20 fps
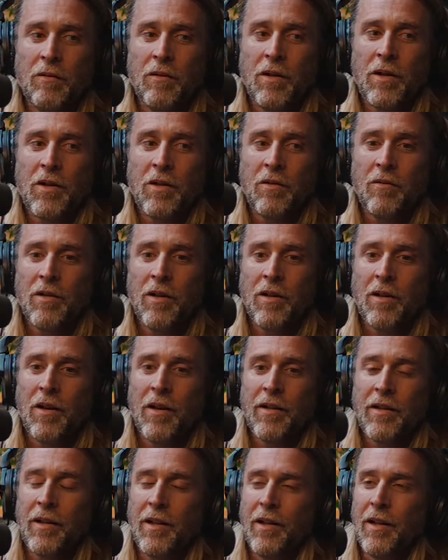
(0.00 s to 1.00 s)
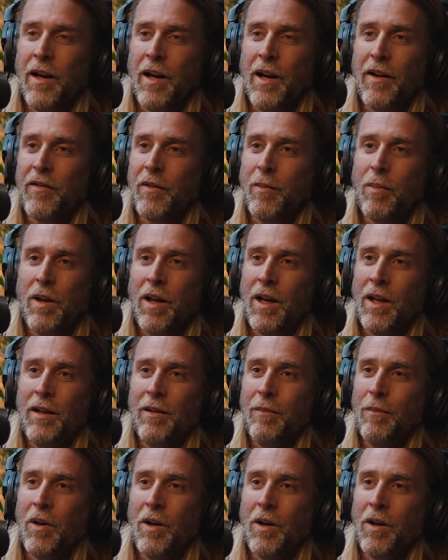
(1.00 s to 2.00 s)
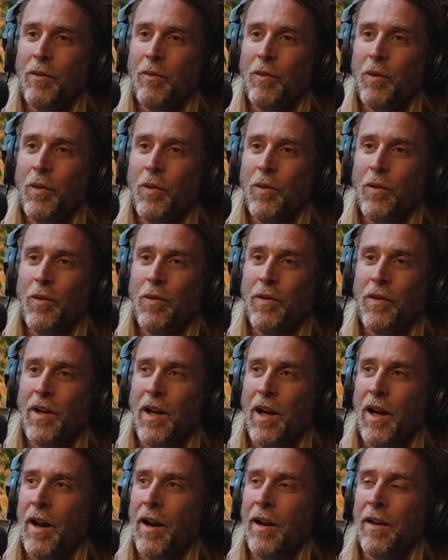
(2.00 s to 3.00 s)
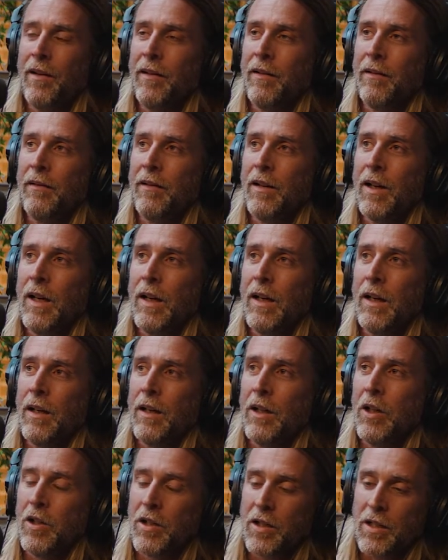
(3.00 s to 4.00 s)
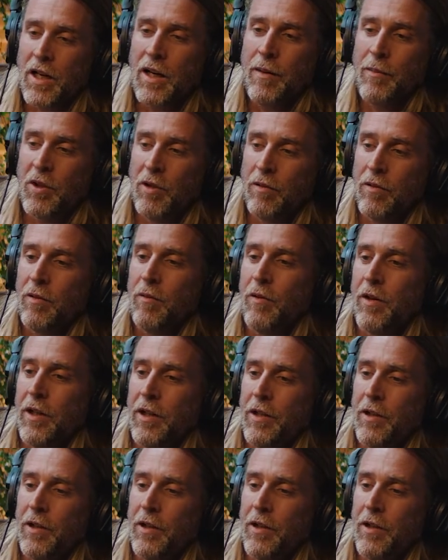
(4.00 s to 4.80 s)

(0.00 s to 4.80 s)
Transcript: Once you realise that you don't have to play by the rules, and you just keep doing what you're